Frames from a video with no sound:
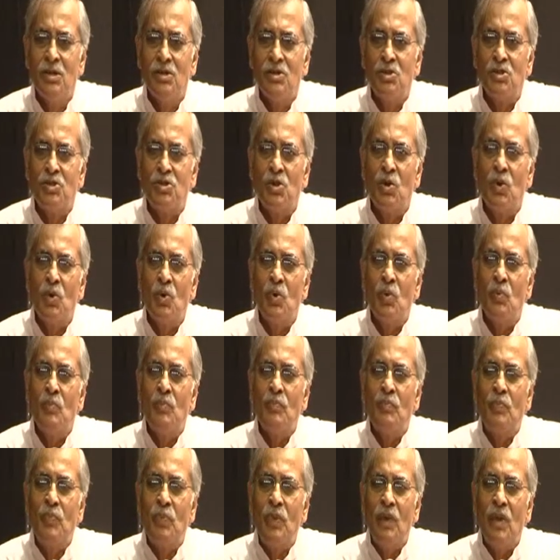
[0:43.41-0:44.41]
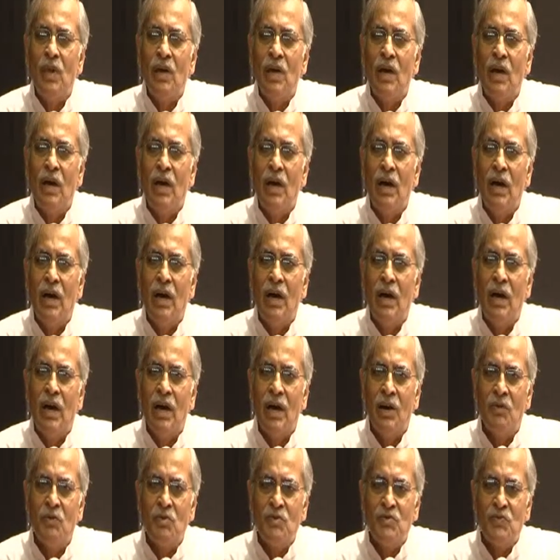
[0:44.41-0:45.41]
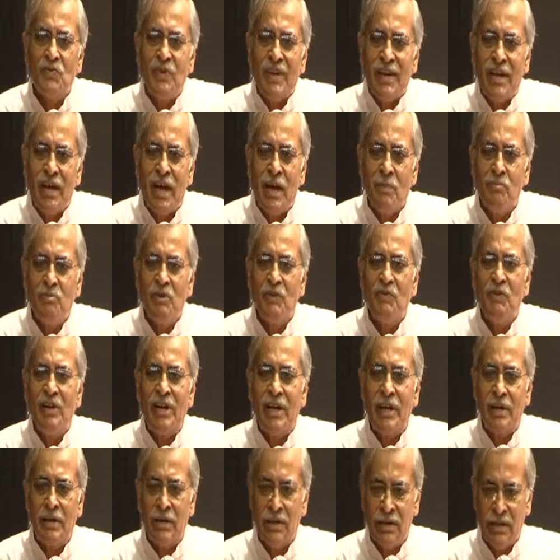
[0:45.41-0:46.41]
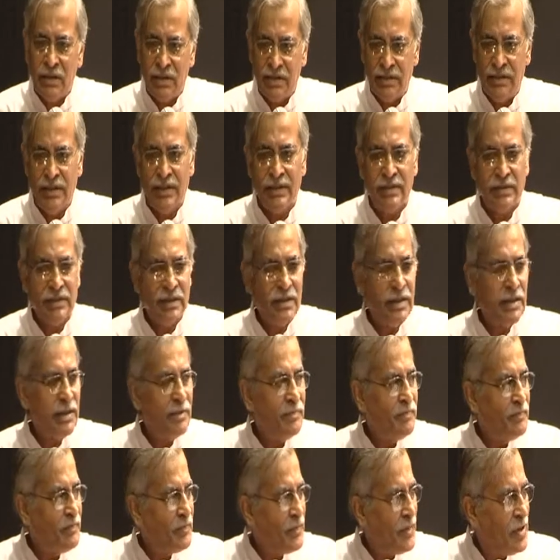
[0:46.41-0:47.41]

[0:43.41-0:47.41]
So I was very happy when I heard that